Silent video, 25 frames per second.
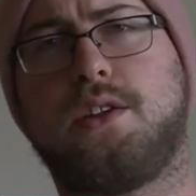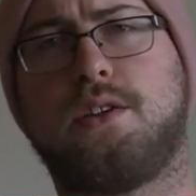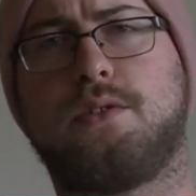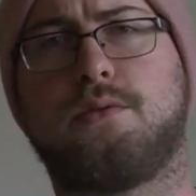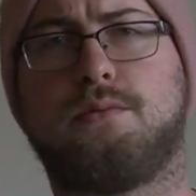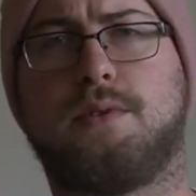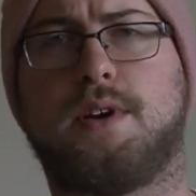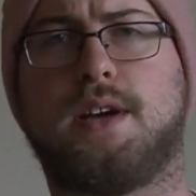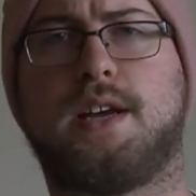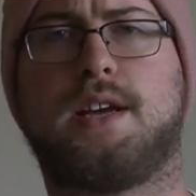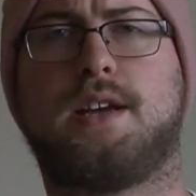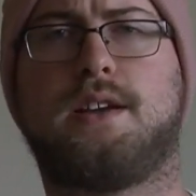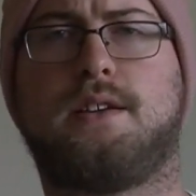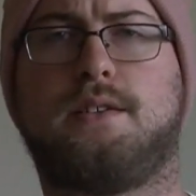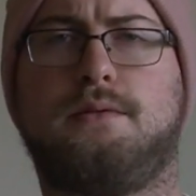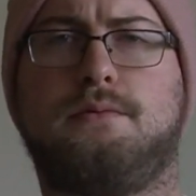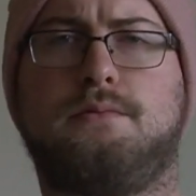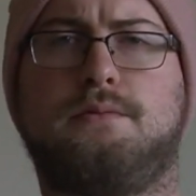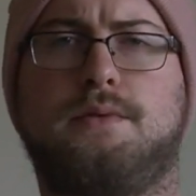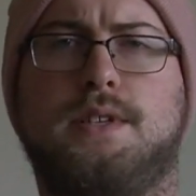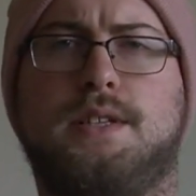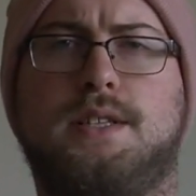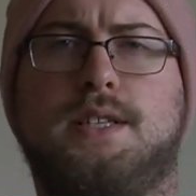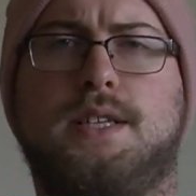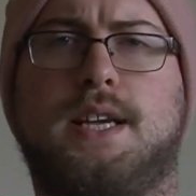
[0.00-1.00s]
the other
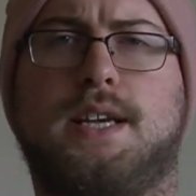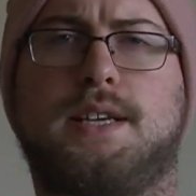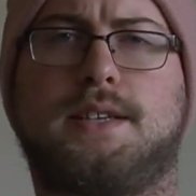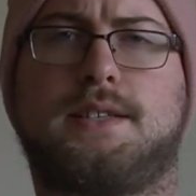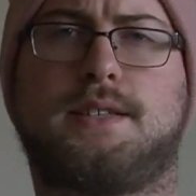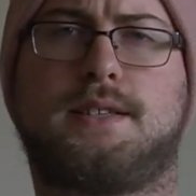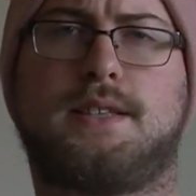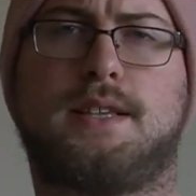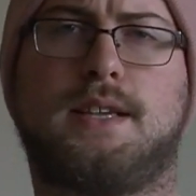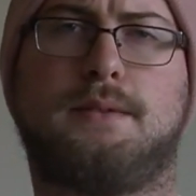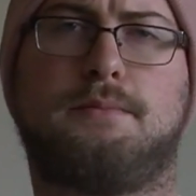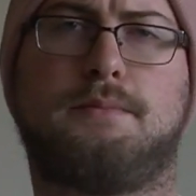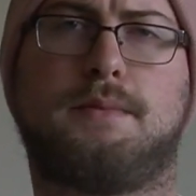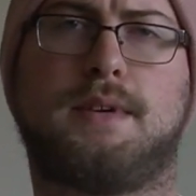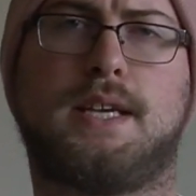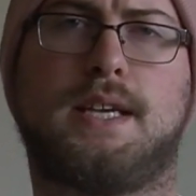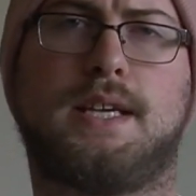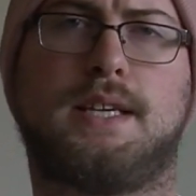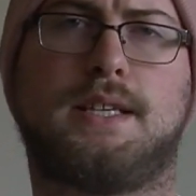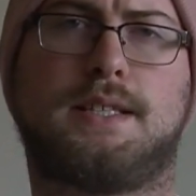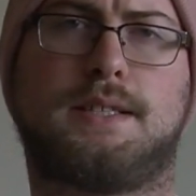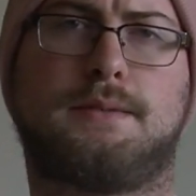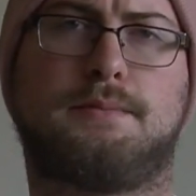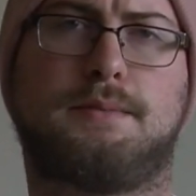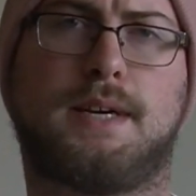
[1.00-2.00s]
way we
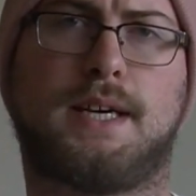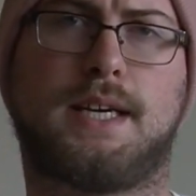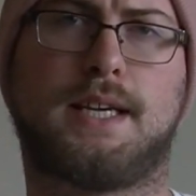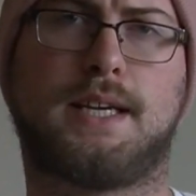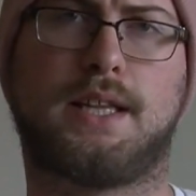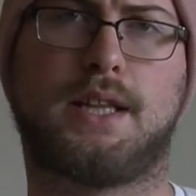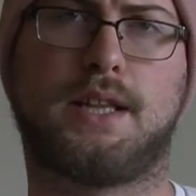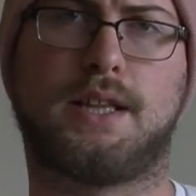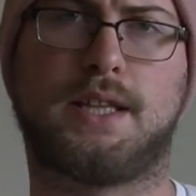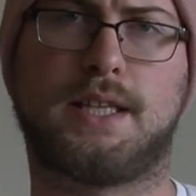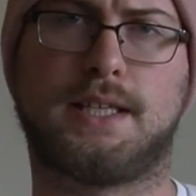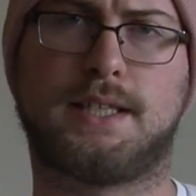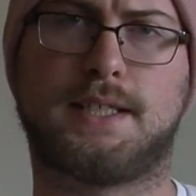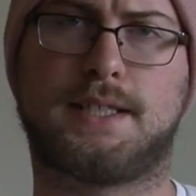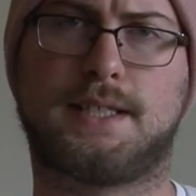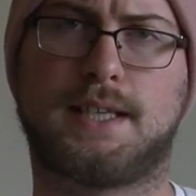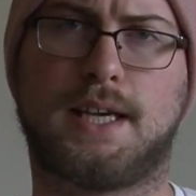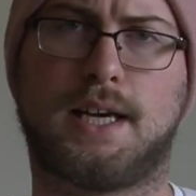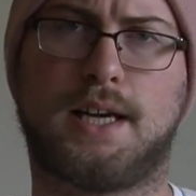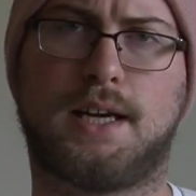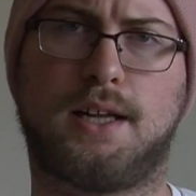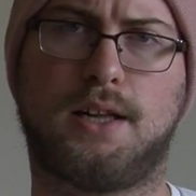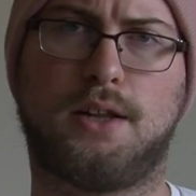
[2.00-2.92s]
test them is by